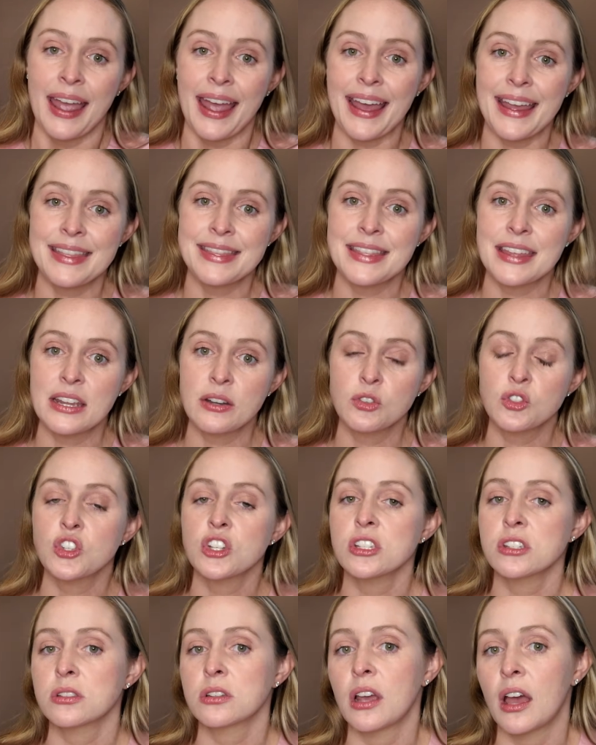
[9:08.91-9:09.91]
And then
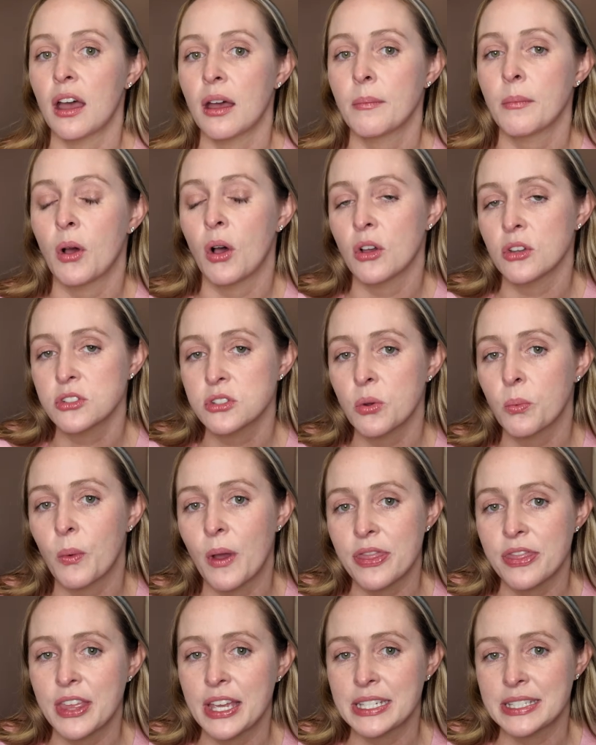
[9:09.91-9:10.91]
just also
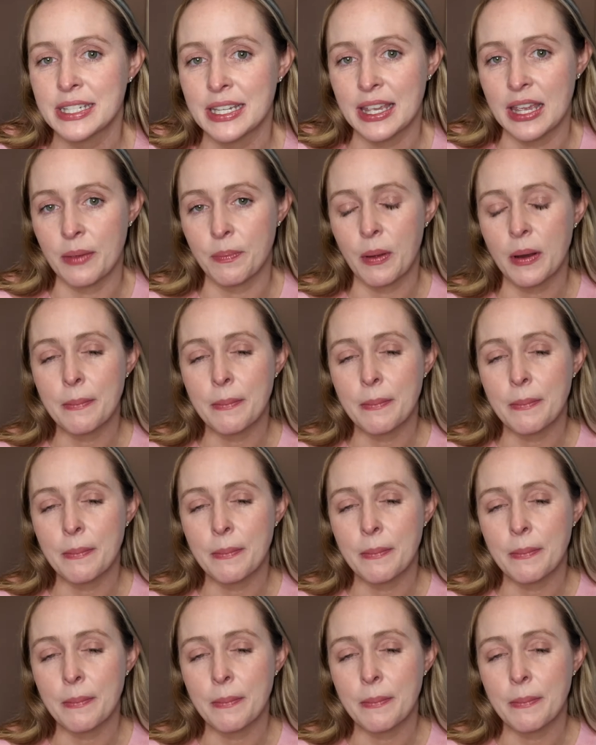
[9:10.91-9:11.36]
one thing to keep